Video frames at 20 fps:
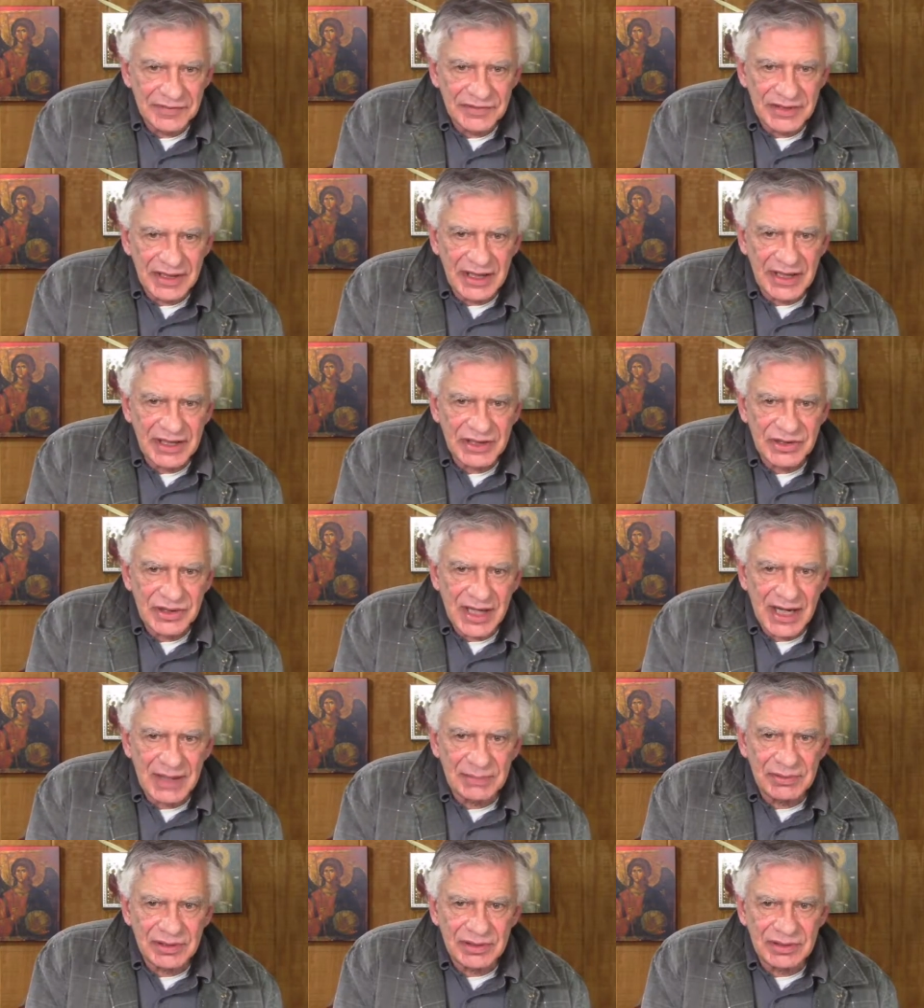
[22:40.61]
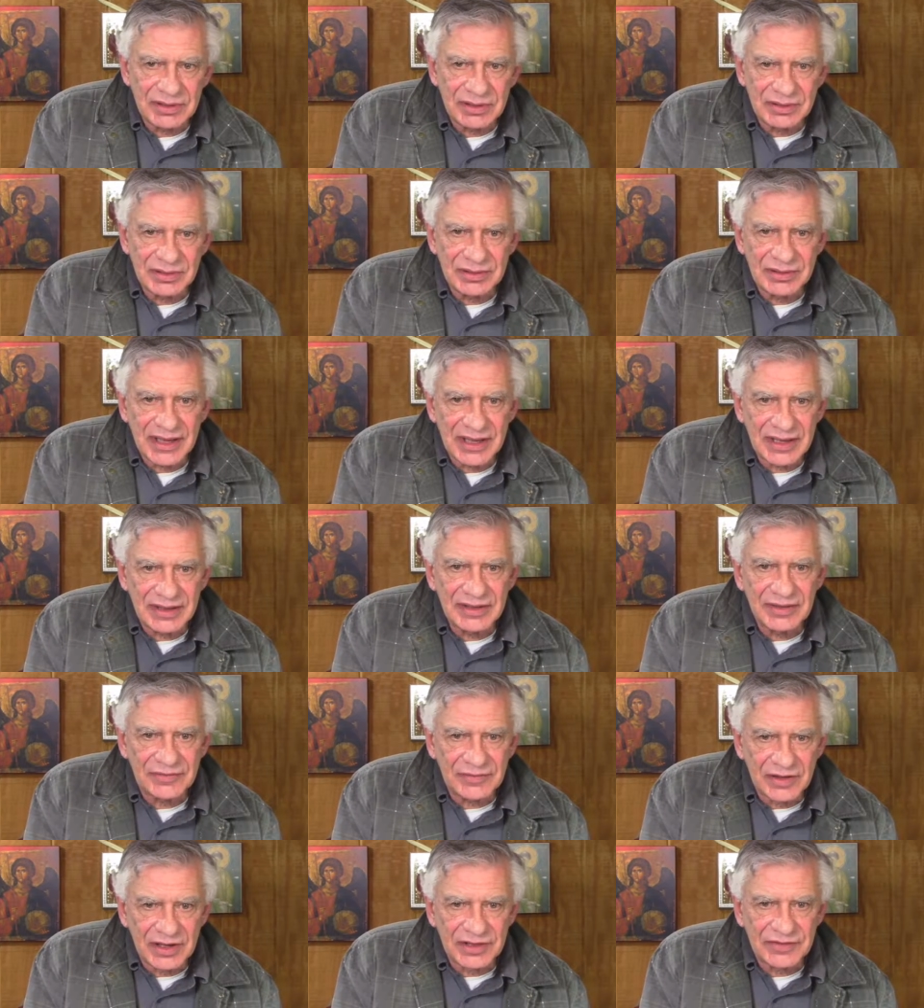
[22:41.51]
We have seen in chapter 2
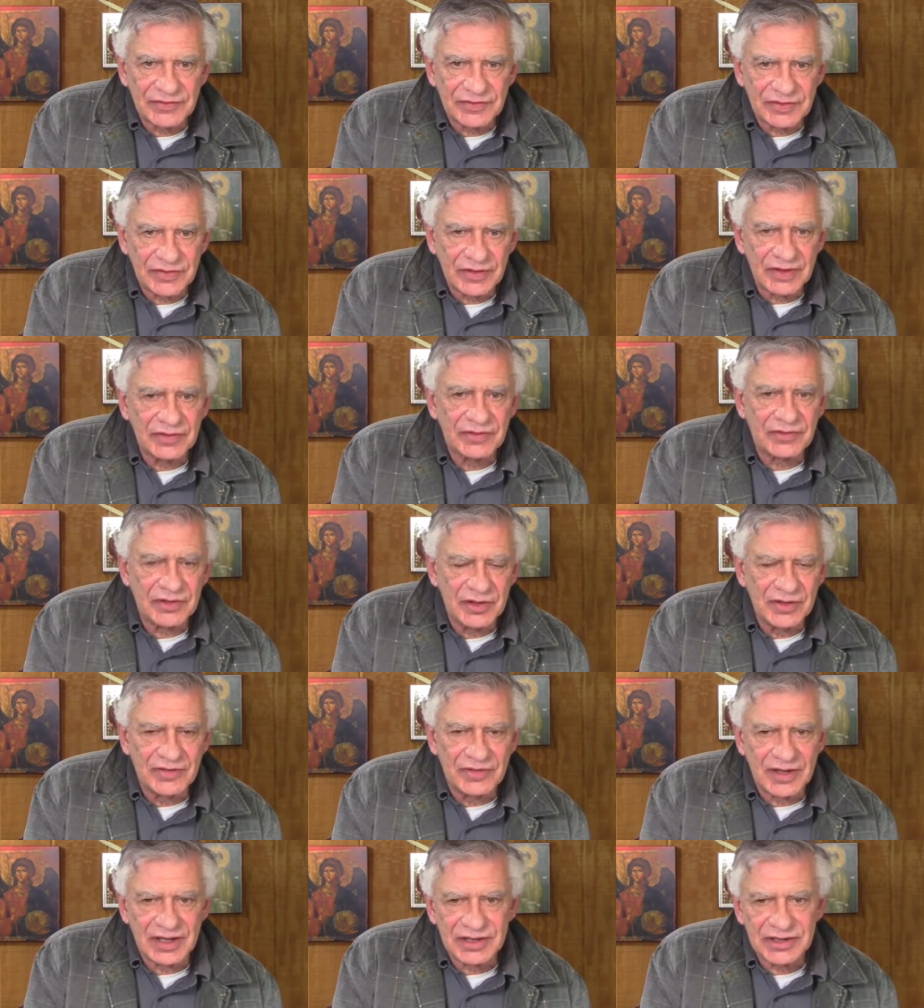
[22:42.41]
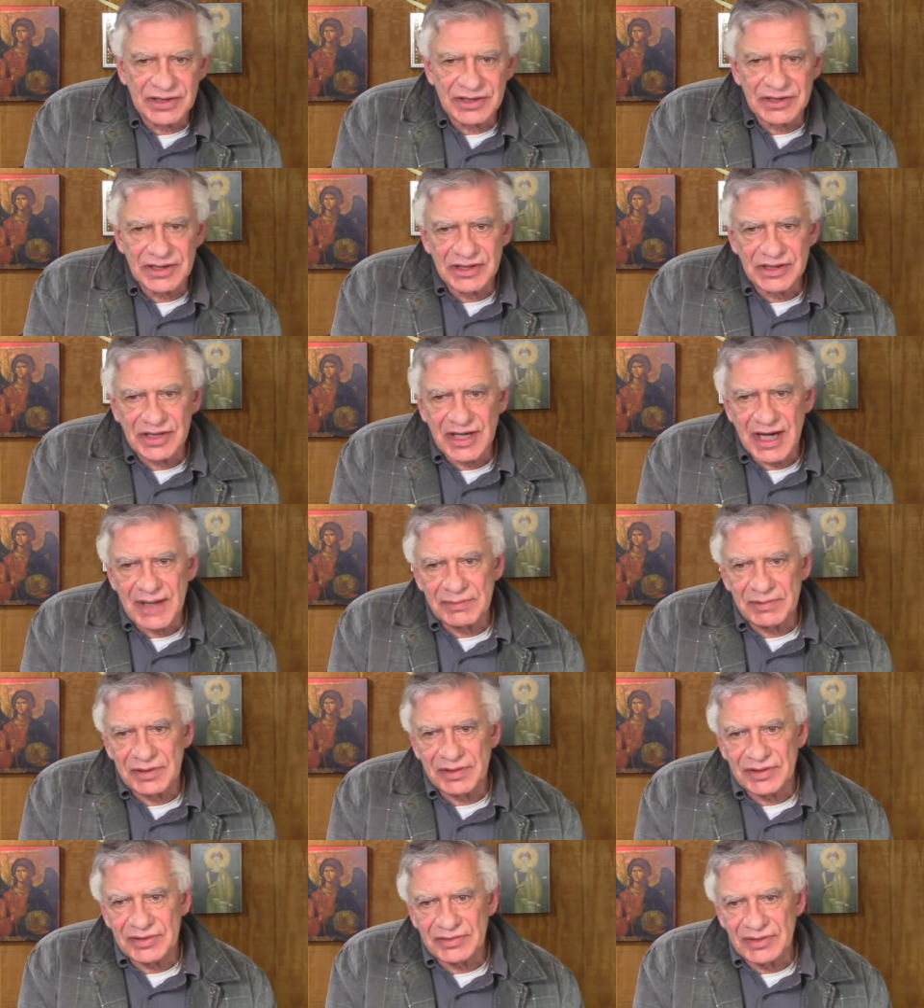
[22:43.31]
and the first few verses in
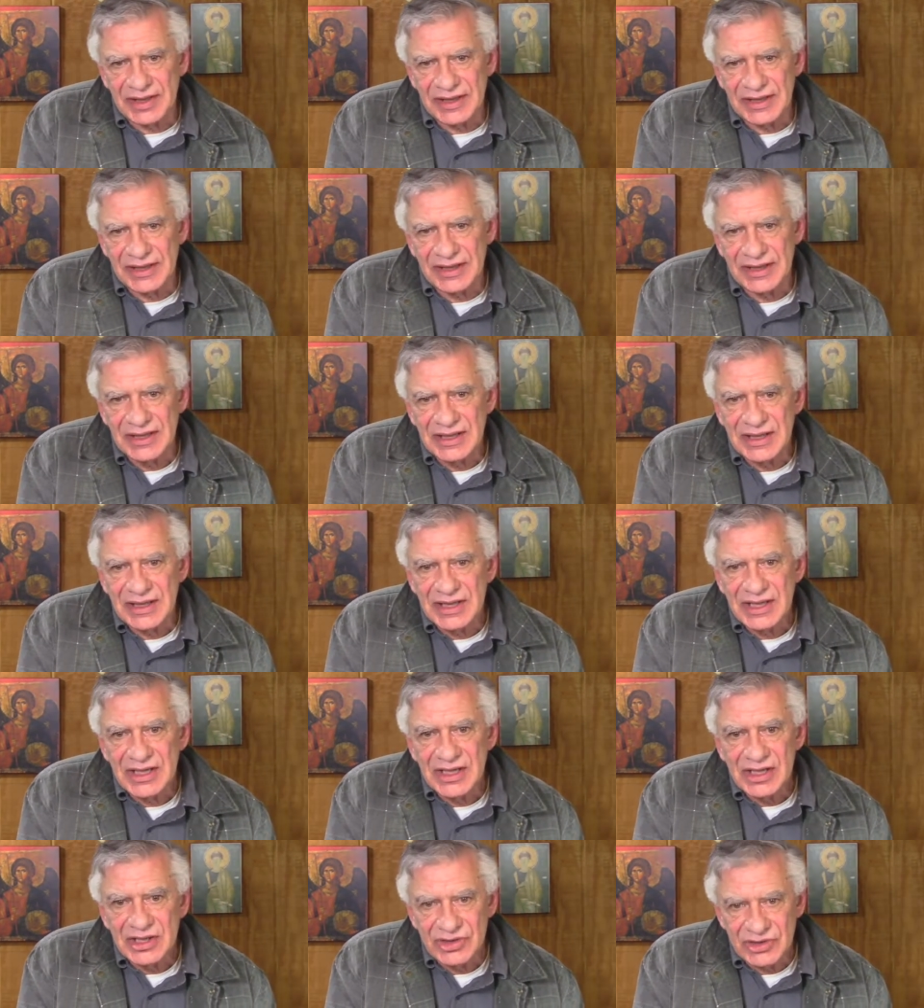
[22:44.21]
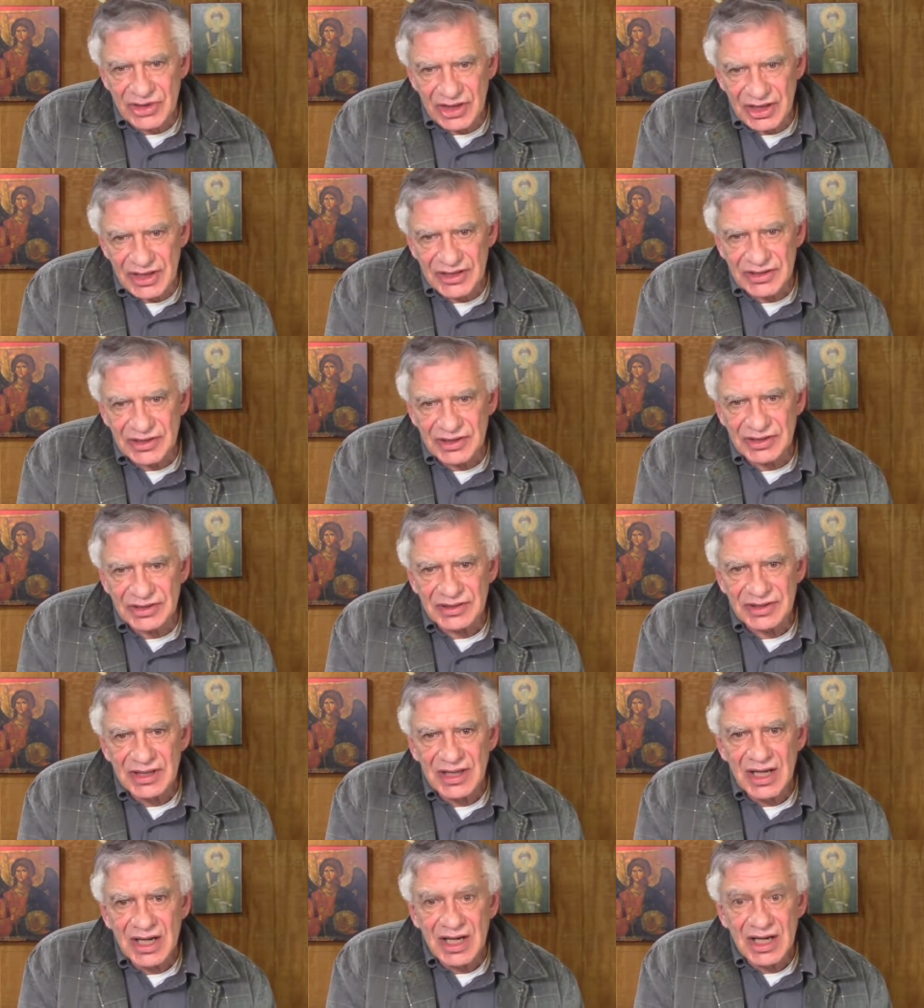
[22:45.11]
chapter 3
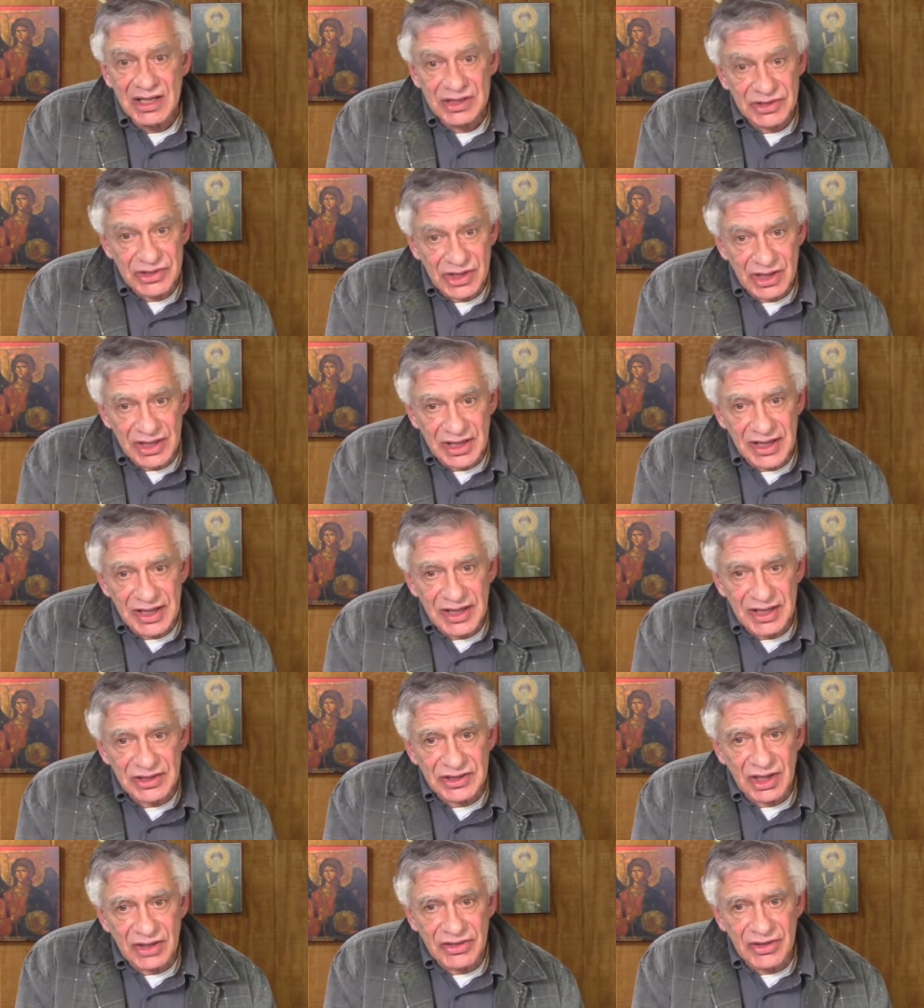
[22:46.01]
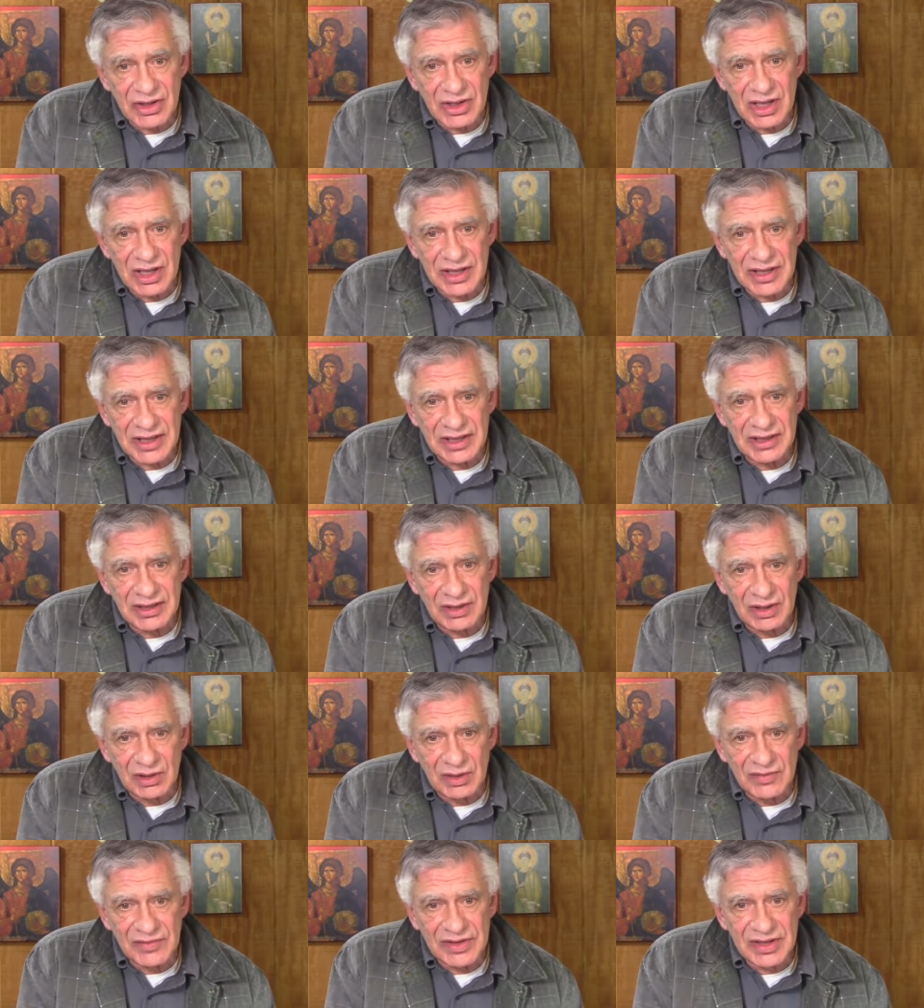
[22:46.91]
Jesus asserting his
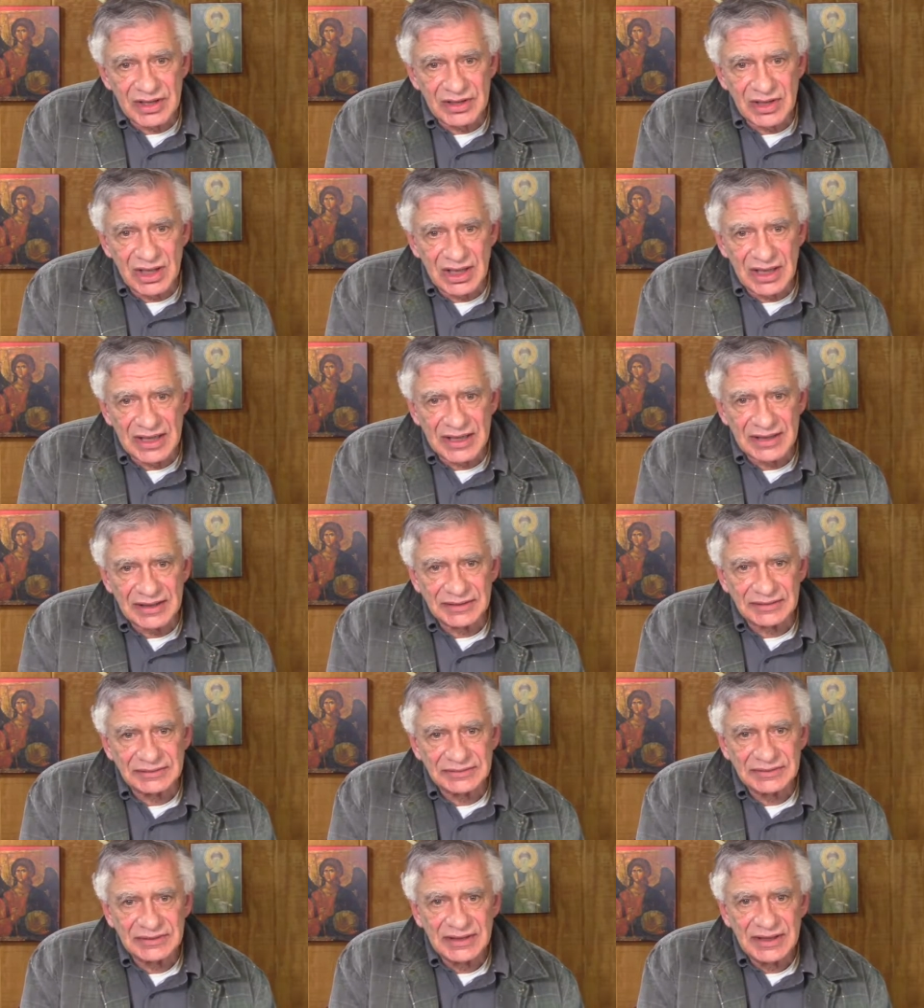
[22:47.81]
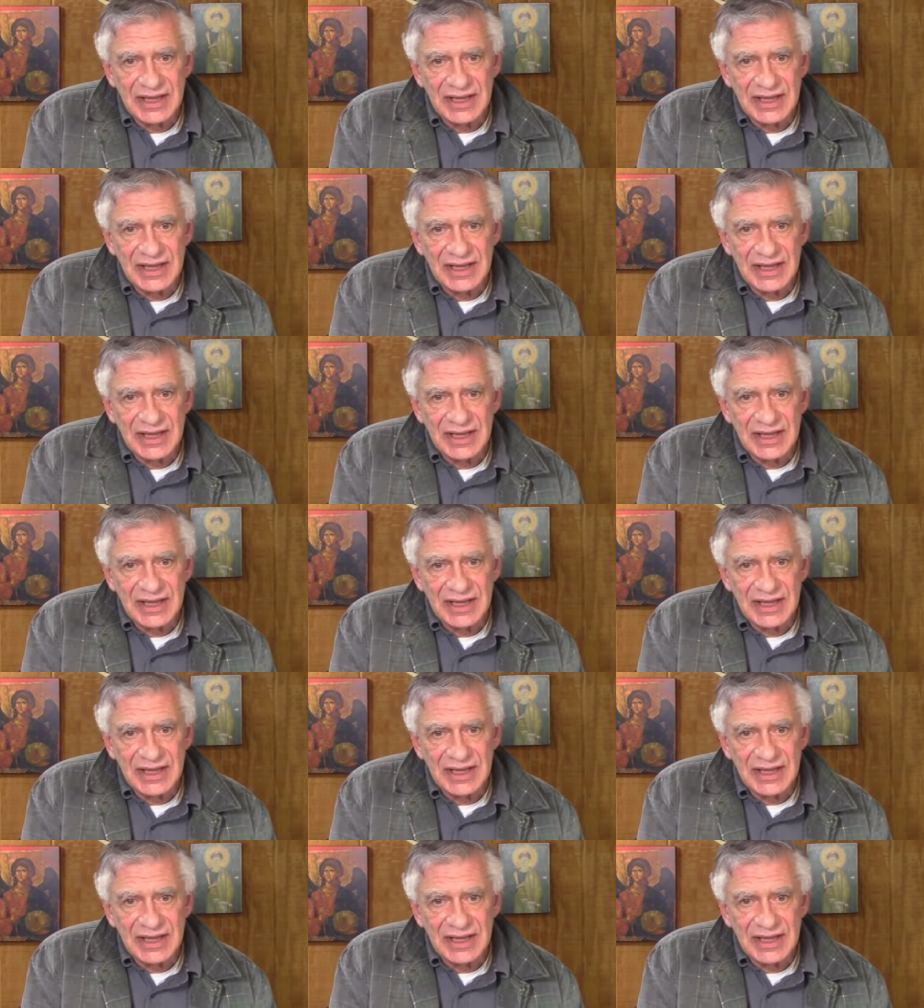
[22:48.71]
authority over the law.